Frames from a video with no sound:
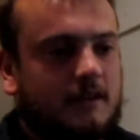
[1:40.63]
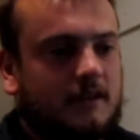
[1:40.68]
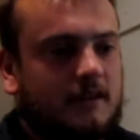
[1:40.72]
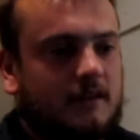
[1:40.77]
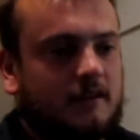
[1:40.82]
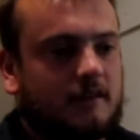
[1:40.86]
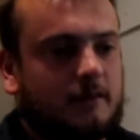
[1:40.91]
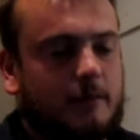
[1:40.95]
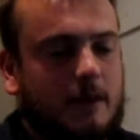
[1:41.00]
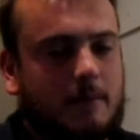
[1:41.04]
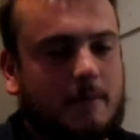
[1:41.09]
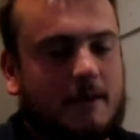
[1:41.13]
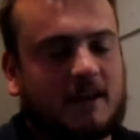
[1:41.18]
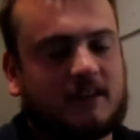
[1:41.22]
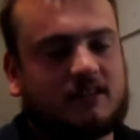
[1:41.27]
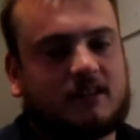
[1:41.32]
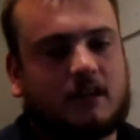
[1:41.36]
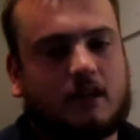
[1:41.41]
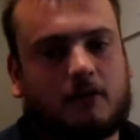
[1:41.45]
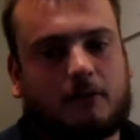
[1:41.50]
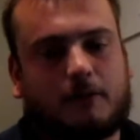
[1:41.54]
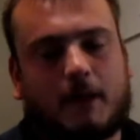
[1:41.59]
to make
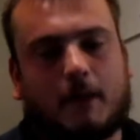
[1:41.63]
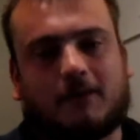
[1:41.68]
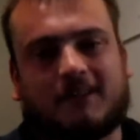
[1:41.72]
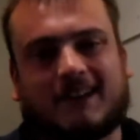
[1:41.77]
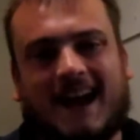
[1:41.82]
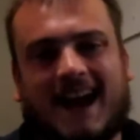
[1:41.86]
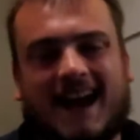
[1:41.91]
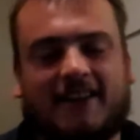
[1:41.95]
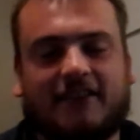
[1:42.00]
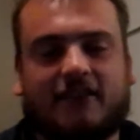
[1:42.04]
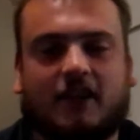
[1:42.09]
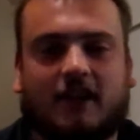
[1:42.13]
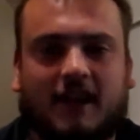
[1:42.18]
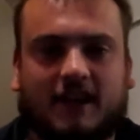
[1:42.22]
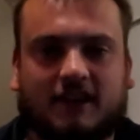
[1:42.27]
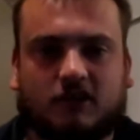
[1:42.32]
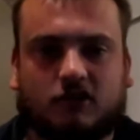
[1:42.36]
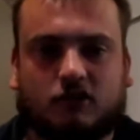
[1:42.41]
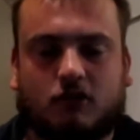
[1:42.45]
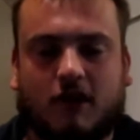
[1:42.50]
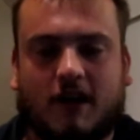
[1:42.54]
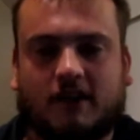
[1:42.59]
myself be able to handle that
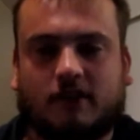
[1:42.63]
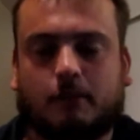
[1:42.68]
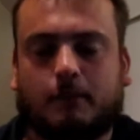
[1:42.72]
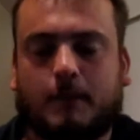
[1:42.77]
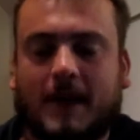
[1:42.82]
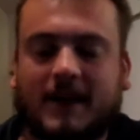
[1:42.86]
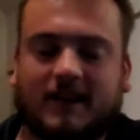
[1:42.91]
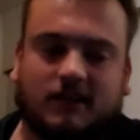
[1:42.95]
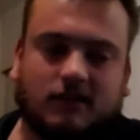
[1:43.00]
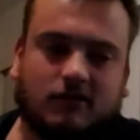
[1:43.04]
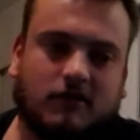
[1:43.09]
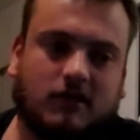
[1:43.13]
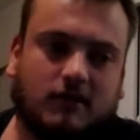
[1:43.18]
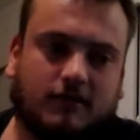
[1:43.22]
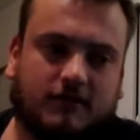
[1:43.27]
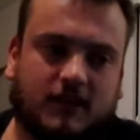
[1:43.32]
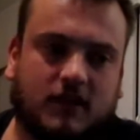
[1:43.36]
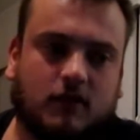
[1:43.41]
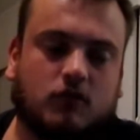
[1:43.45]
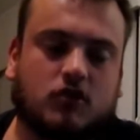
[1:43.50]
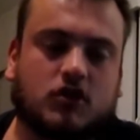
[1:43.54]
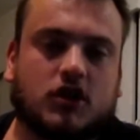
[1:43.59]
stress better in the
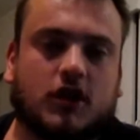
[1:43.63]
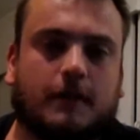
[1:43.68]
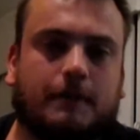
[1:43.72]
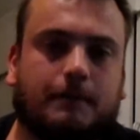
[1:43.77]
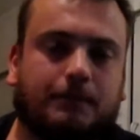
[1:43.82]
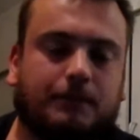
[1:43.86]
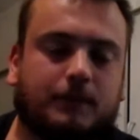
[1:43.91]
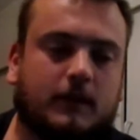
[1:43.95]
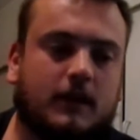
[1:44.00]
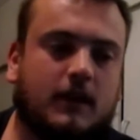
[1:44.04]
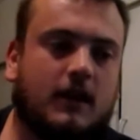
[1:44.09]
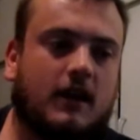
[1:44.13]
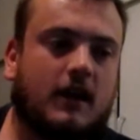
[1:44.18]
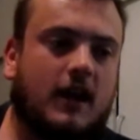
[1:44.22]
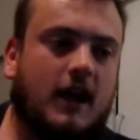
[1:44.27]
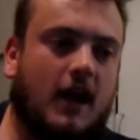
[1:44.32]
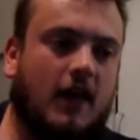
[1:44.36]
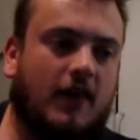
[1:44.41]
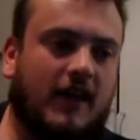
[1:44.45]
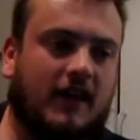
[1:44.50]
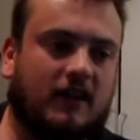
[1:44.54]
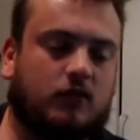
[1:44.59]
future?"
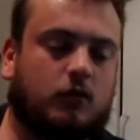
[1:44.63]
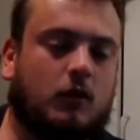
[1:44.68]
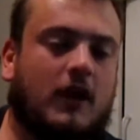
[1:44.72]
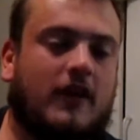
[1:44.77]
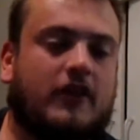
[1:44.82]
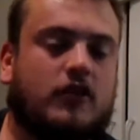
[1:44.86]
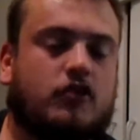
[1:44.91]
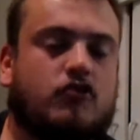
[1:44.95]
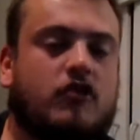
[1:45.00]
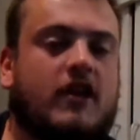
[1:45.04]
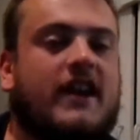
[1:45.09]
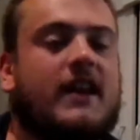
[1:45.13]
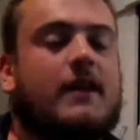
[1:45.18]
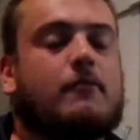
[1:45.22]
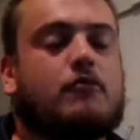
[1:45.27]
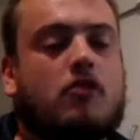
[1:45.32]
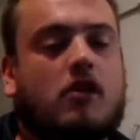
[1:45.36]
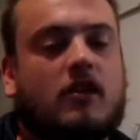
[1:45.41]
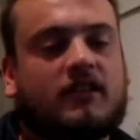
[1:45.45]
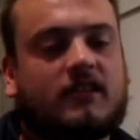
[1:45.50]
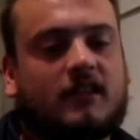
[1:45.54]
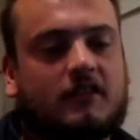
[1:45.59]
And that's where the training
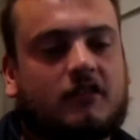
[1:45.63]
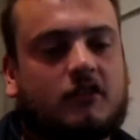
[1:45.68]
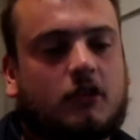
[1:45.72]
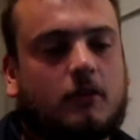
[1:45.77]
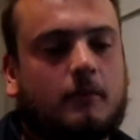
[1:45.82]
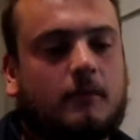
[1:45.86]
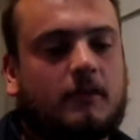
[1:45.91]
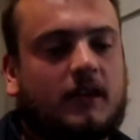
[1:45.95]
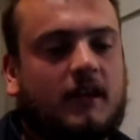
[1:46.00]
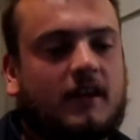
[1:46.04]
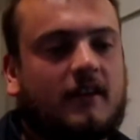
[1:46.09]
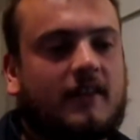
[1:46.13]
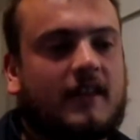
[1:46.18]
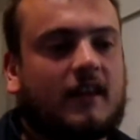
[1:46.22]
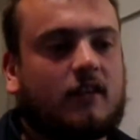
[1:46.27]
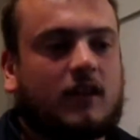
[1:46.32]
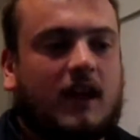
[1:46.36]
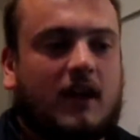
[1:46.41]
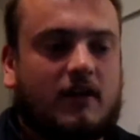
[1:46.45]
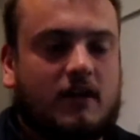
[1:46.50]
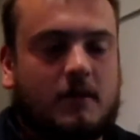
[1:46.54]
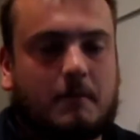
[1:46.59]
process comes in, and that's
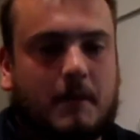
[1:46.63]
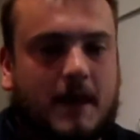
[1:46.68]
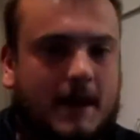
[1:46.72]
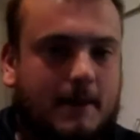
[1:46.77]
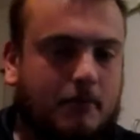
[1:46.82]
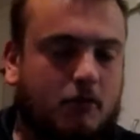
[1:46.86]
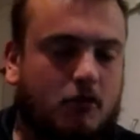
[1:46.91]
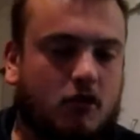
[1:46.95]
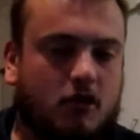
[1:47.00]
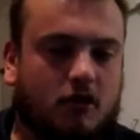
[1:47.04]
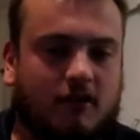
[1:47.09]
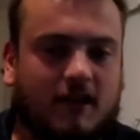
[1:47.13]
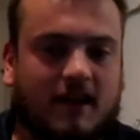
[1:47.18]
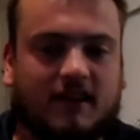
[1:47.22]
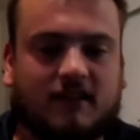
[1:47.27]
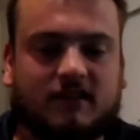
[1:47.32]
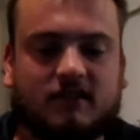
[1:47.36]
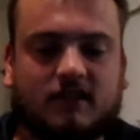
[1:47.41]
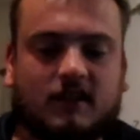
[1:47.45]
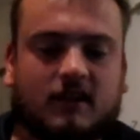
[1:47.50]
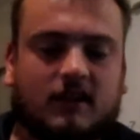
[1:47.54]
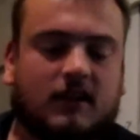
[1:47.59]
how you make
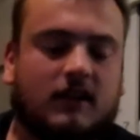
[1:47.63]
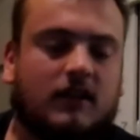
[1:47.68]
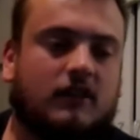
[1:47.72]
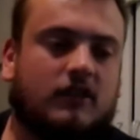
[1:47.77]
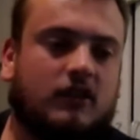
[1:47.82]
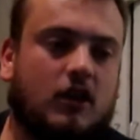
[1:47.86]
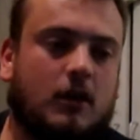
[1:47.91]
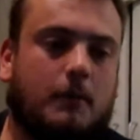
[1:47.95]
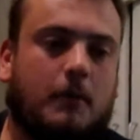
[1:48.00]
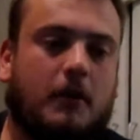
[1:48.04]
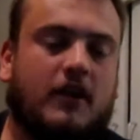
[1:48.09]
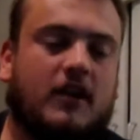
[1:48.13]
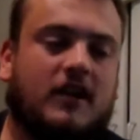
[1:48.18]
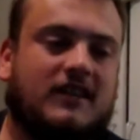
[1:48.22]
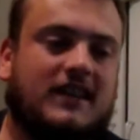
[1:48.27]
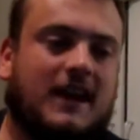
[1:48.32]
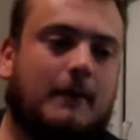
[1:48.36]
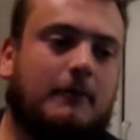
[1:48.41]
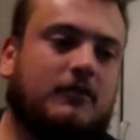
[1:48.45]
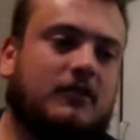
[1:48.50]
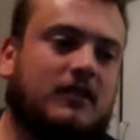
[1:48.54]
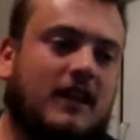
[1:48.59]
progress. So your body
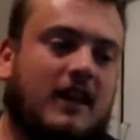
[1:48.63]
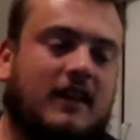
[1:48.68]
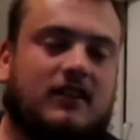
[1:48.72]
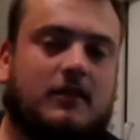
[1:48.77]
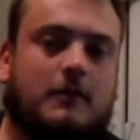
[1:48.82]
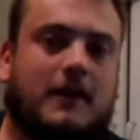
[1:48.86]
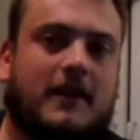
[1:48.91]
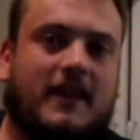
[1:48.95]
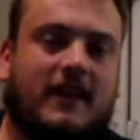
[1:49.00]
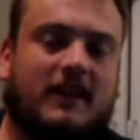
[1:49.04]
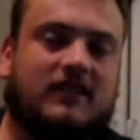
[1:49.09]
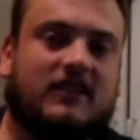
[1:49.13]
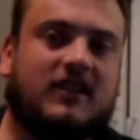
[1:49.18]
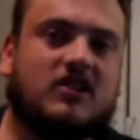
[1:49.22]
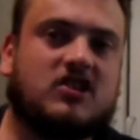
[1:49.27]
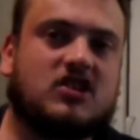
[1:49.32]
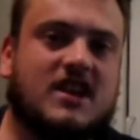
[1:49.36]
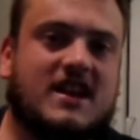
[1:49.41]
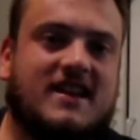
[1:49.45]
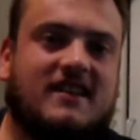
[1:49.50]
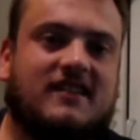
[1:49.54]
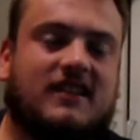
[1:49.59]
adapts to that to make that
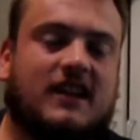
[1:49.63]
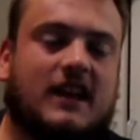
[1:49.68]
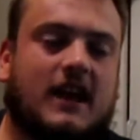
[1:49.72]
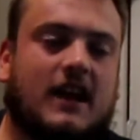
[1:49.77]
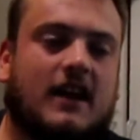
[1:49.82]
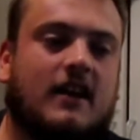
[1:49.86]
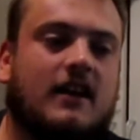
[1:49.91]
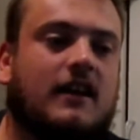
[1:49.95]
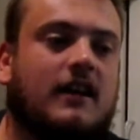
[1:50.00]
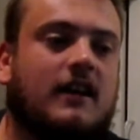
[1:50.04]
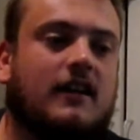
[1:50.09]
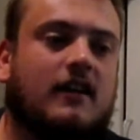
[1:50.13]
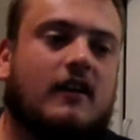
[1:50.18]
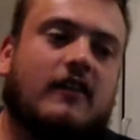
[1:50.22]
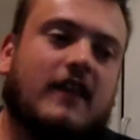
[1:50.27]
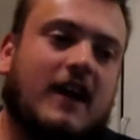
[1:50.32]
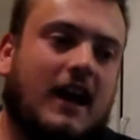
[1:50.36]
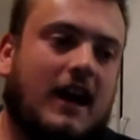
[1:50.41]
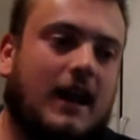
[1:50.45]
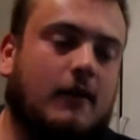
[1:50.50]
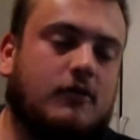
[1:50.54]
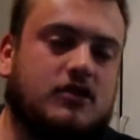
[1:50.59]
session easier, and
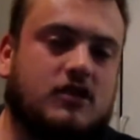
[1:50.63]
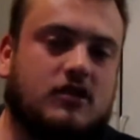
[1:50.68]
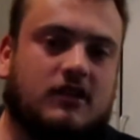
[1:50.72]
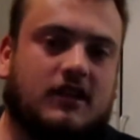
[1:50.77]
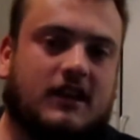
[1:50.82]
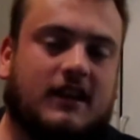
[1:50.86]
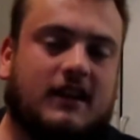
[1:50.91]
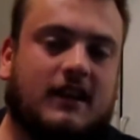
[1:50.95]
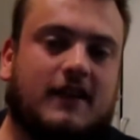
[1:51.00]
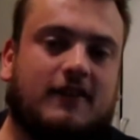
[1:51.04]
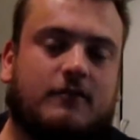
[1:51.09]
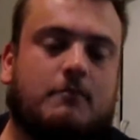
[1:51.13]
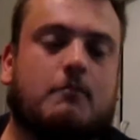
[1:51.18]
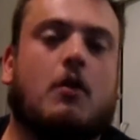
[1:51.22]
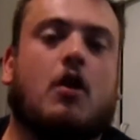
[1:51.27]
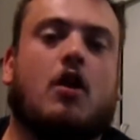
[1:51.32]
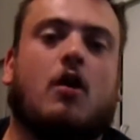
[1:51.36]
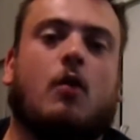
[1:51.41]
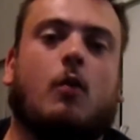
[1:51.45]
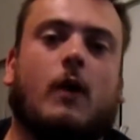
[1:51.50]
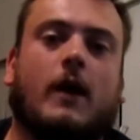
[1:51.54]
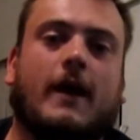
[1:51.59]
that allows you to lift
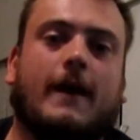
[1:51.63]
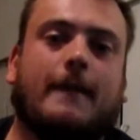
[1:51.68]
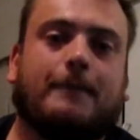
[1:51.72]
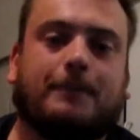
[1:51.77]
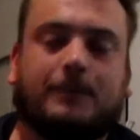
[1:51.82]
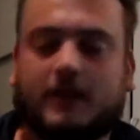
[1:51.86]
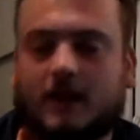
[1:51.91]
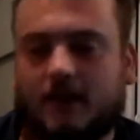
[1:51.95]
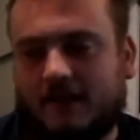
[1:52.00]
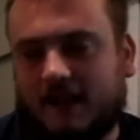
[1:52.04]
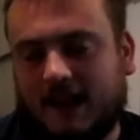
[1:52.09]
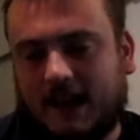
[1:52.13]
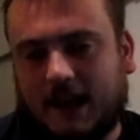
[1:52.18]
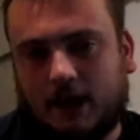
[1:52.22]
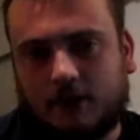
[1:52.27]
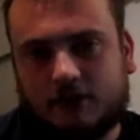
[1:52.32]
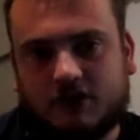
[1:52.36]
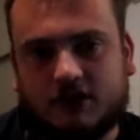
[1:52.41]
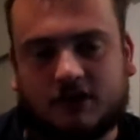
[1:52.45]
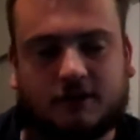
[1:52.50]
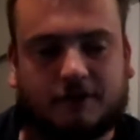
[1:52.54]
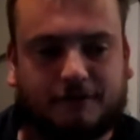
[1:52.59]
more weight, and that
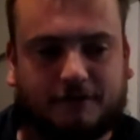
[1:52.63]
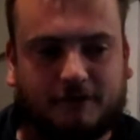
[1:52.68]
allows you to